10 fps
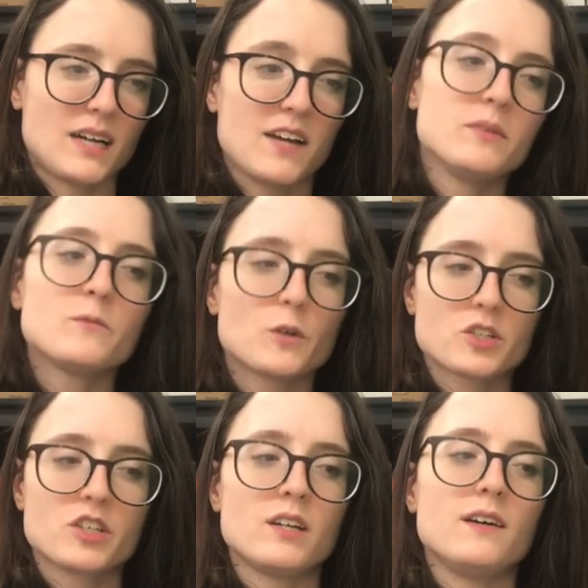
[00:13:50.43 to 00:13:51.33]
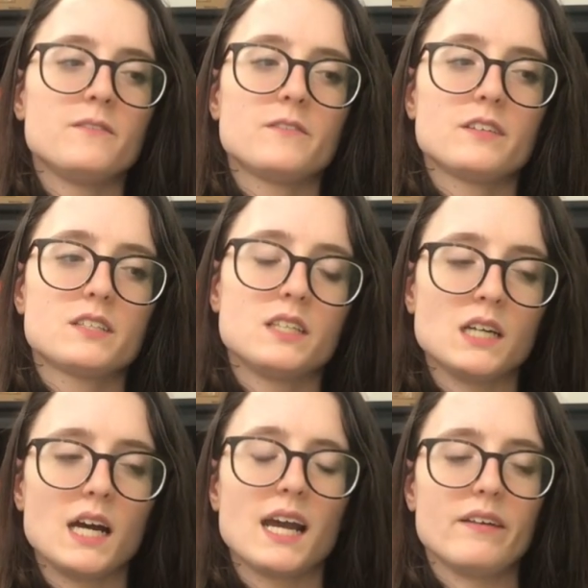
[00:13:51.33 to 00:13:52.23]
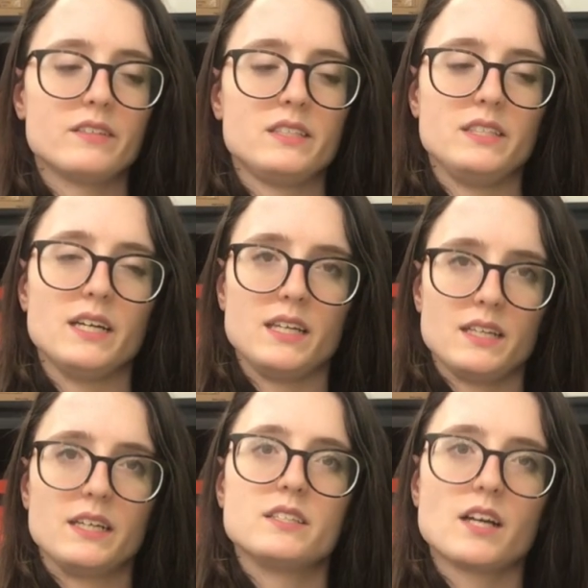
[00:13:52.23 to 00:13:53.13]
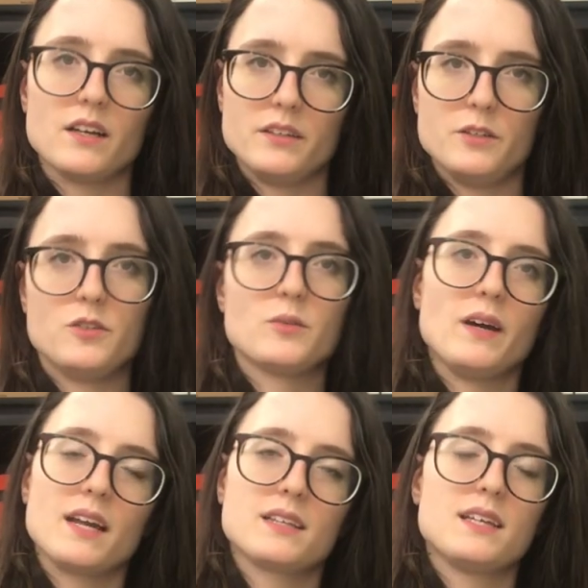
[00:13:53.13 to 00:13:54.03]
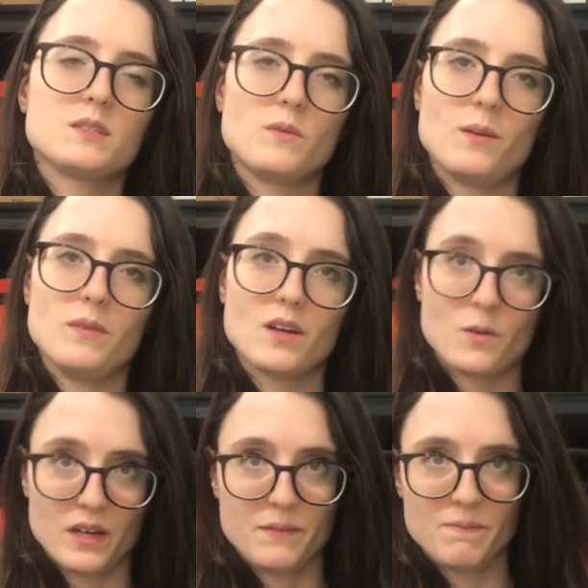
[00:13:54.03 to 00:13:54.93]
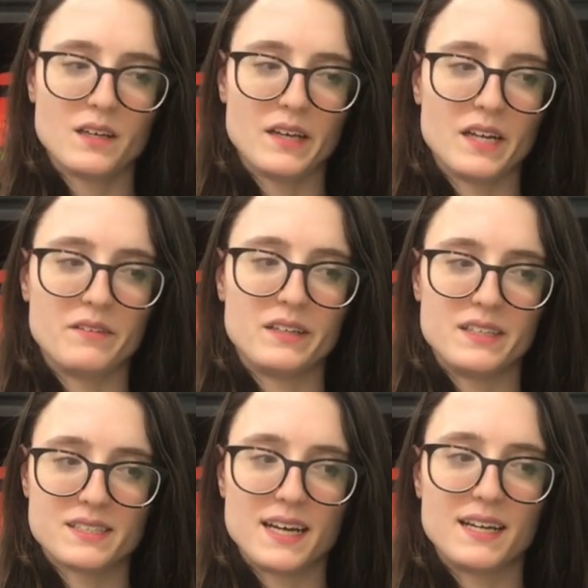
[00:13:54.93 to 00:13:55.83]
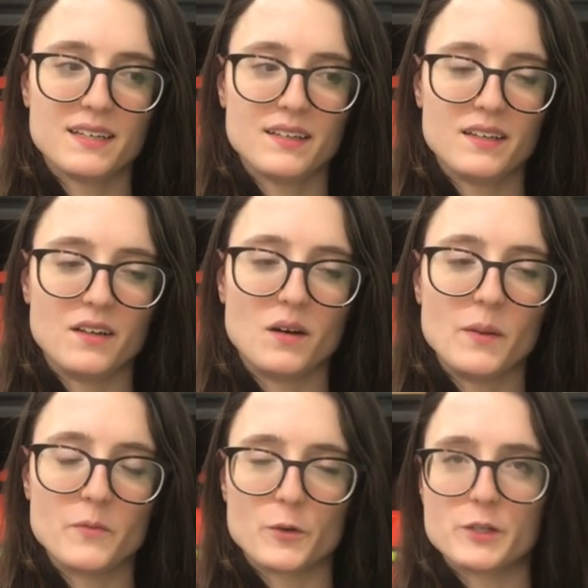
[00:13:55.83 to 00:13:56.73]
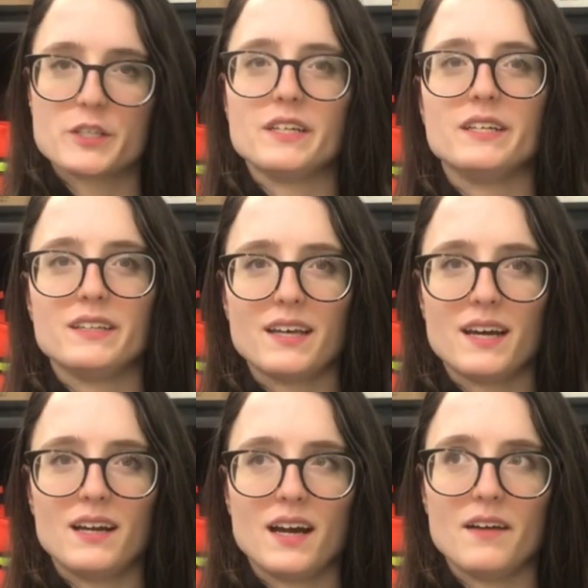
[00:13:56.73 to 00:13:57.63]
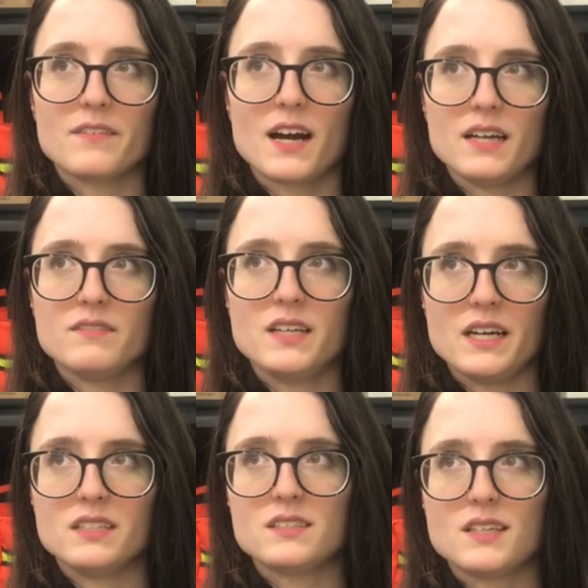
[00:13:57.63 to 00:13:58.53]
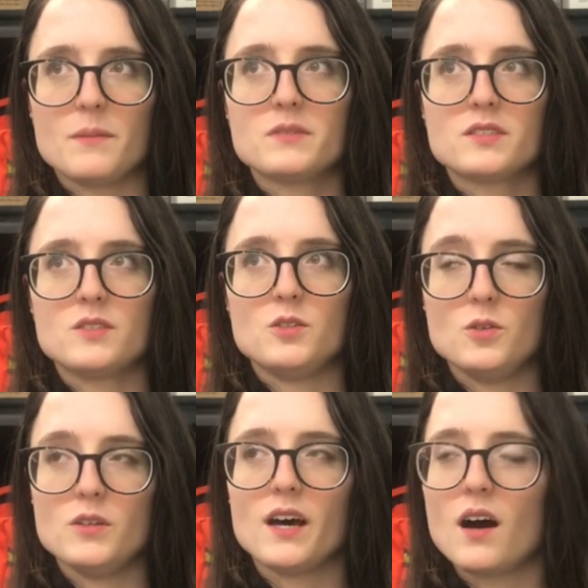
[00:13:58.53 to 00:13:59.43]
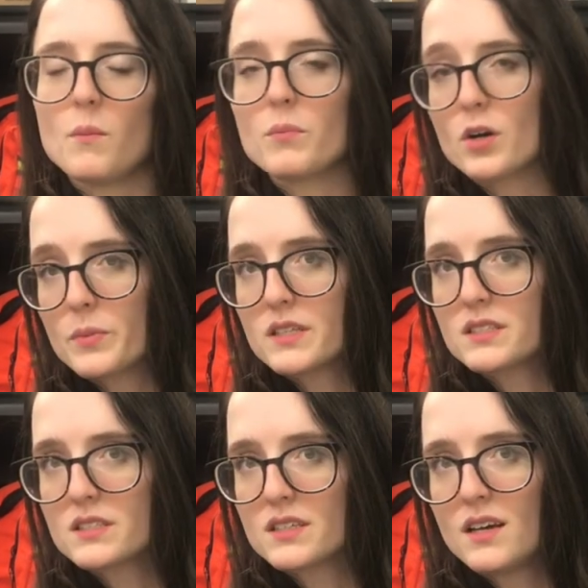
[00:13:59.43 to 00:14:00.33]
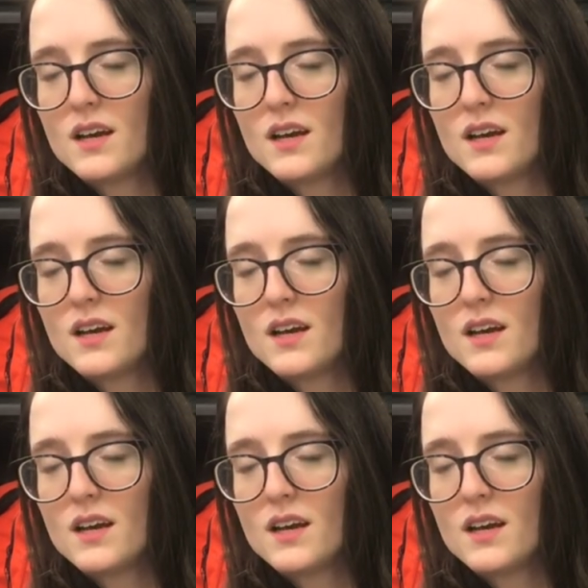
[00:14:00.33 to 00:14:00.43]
I've been fortunate enough to not have to see anything entirely too traumatic that's wanted me to quit, and I realized that. You know, I'm fortunate in that I've kind of taken steps to do that on purpose.